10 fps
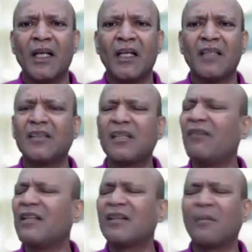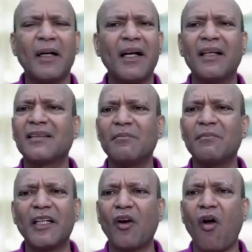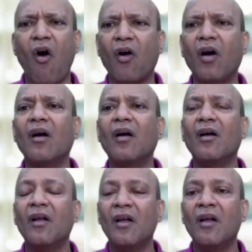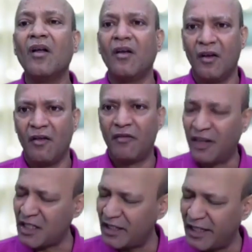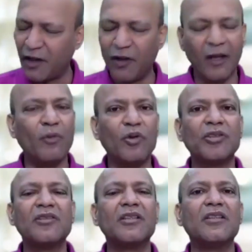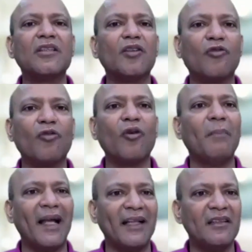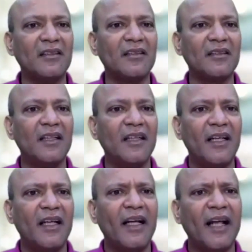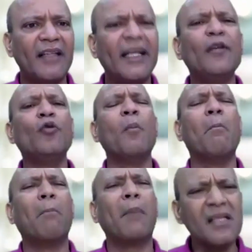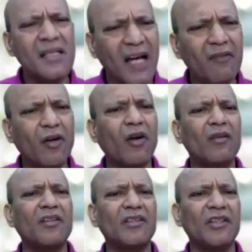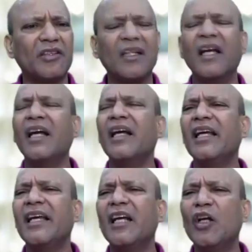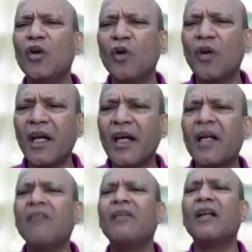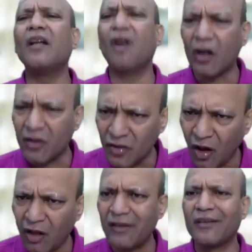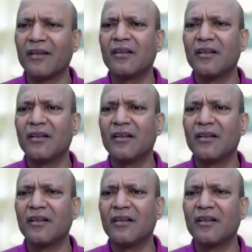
Kanchan, when somebody does something wrong, first get your emotions in control, balance, and then you must have a conversation. Ignoring it will not solve it.